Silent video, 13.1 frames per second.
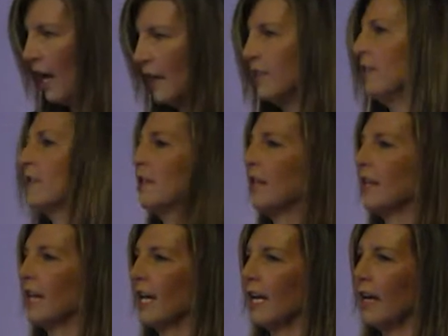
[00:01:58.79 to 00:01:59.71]

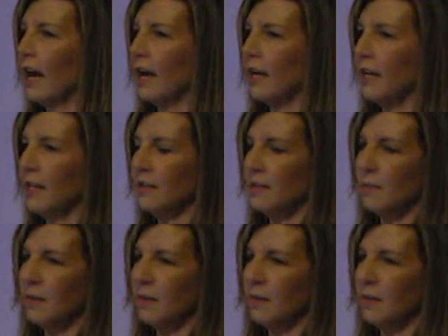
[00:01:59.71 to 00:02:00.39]
Additionally, uh, he's a